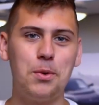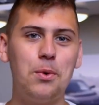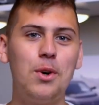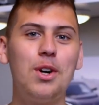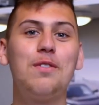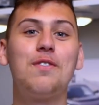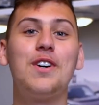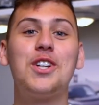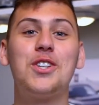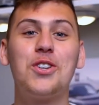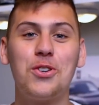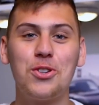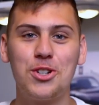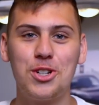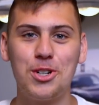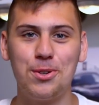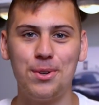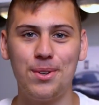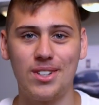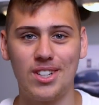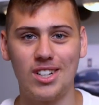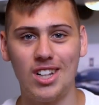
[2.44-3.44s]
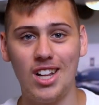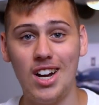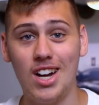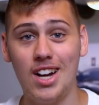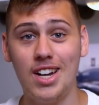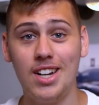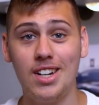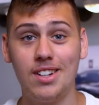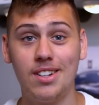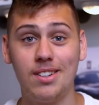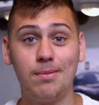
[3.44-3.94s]
what if I told you it was a
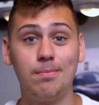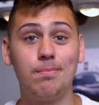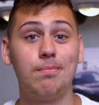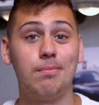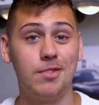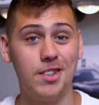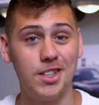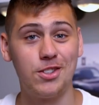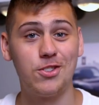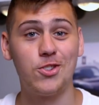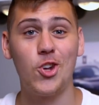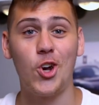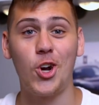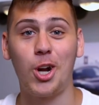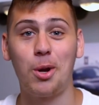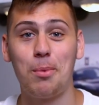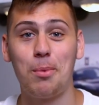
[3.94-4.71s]
lie? Let's talk